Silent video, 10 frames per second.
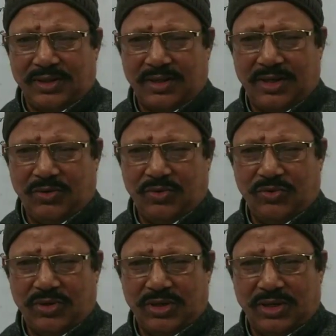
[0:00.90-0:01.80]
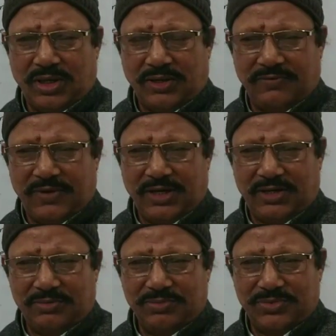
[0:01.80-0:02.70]
Hello and
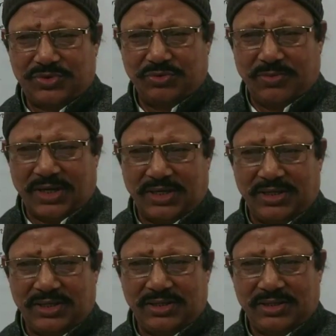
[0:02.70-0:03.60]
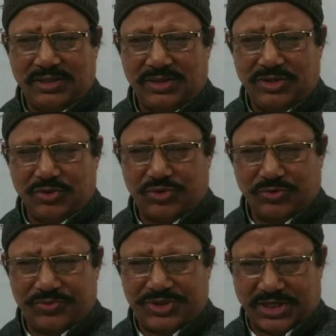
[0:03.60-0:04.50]
welcome to my
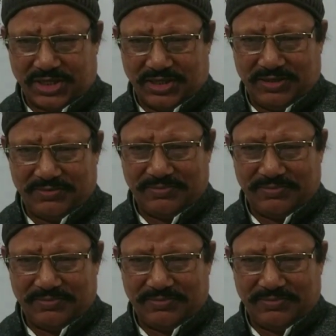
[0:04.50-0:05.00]
YouTube channel.